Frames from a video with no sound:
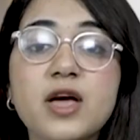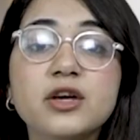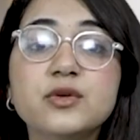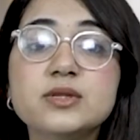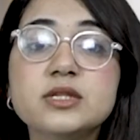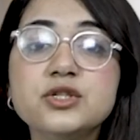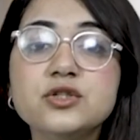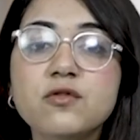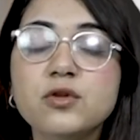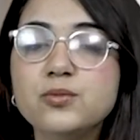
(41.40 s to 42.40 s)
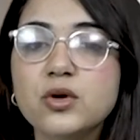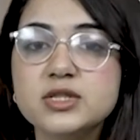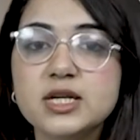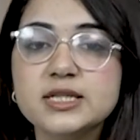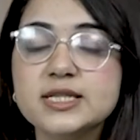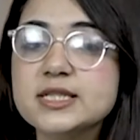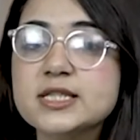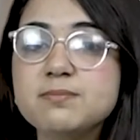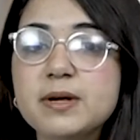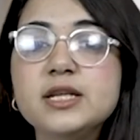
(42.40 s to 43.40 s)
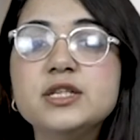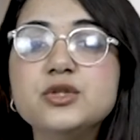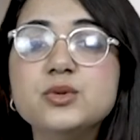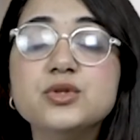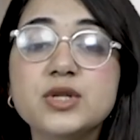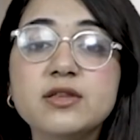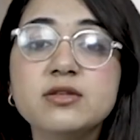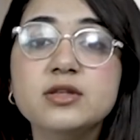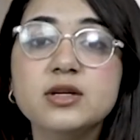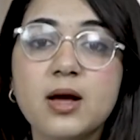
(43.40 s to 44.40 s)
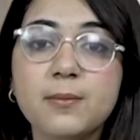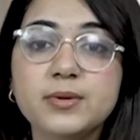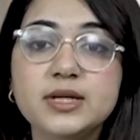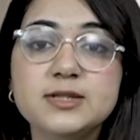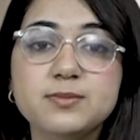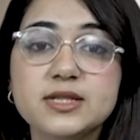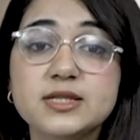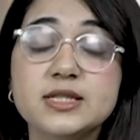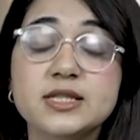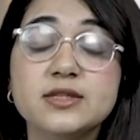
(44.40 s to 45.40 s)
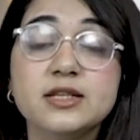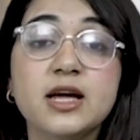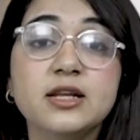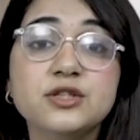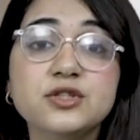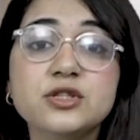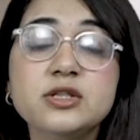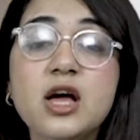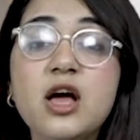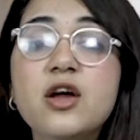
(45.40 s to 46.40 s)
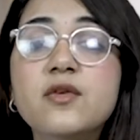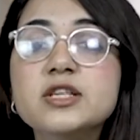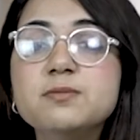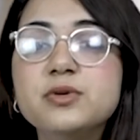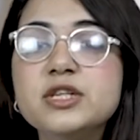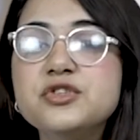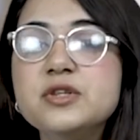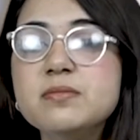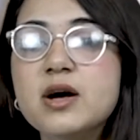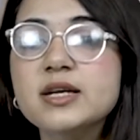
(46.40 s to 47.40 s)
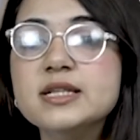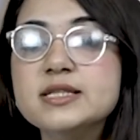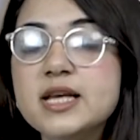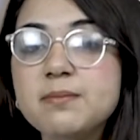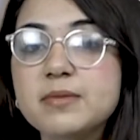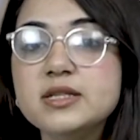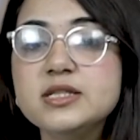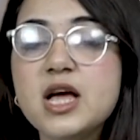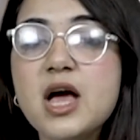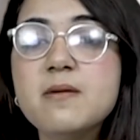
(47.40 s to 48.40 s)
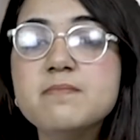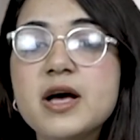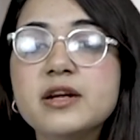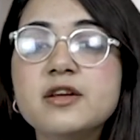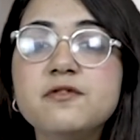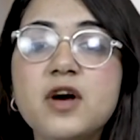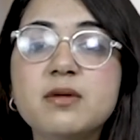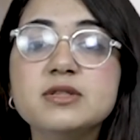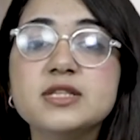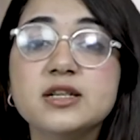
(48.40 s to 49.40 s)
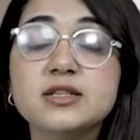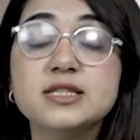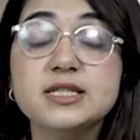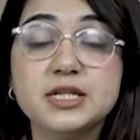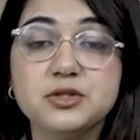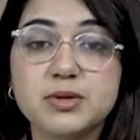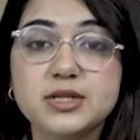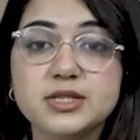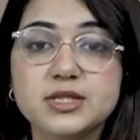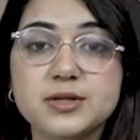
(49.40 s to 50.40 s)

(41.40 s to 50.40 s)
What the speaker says: The acquisition of the product is expected to strengthen the company's presence in the inhalation respiratory market segment, Mankind Pharma said in a statement.